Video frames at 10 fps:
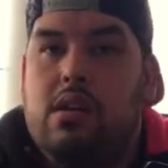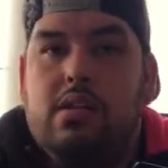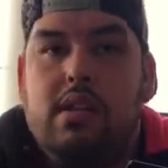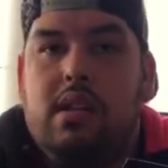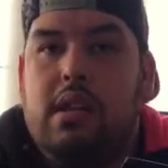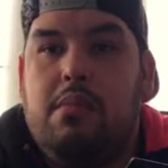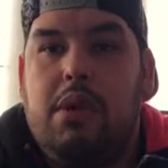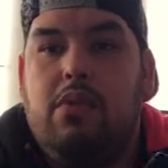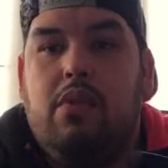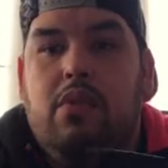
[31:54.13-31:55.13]
Something
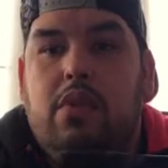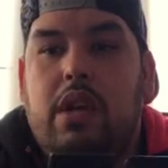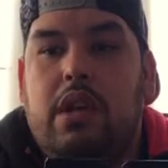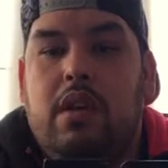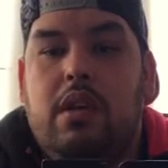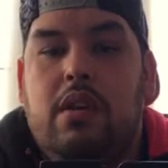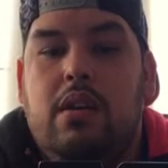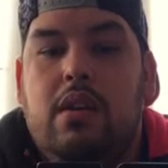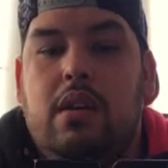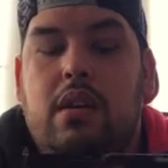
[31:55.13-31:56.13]
about Wolverine
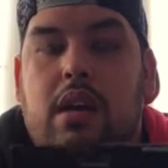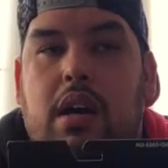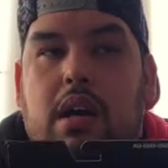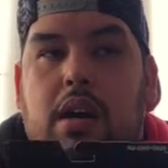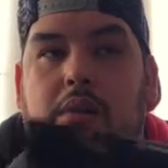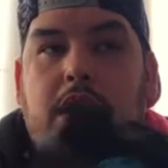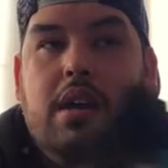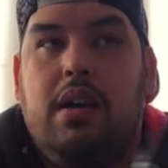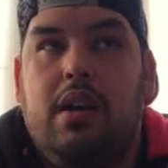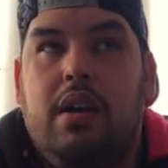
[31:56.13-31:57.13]

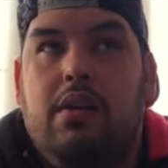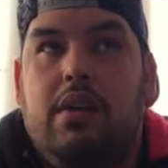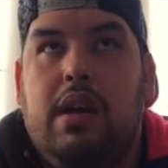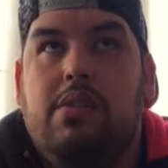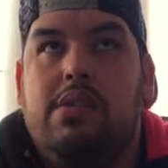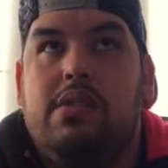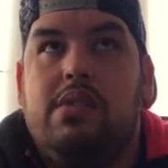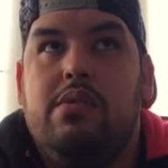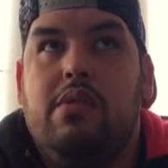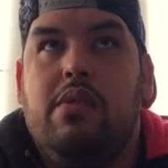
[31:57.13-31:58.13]
when I
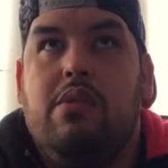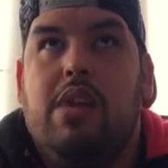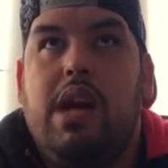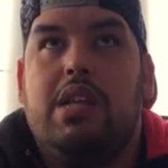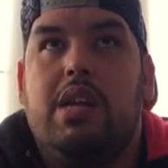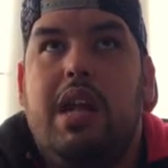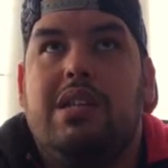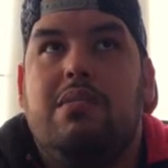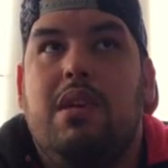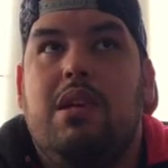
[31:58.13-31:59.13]
was watching
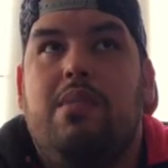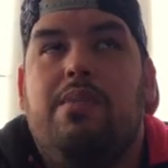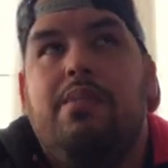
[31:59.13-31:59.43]
X-Men